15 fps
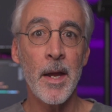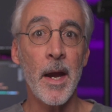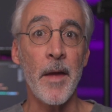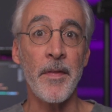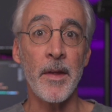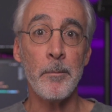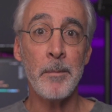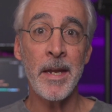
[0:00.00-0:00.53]

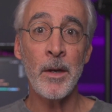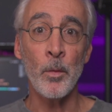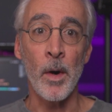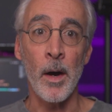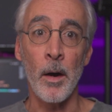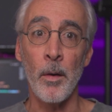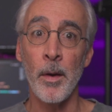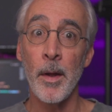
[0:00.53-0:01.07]
and then
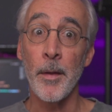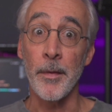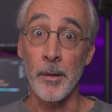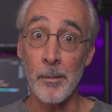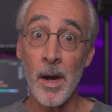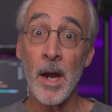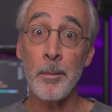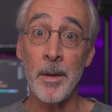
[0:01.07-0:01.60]
meanwhile, there
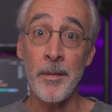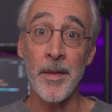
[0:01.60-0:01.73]
might be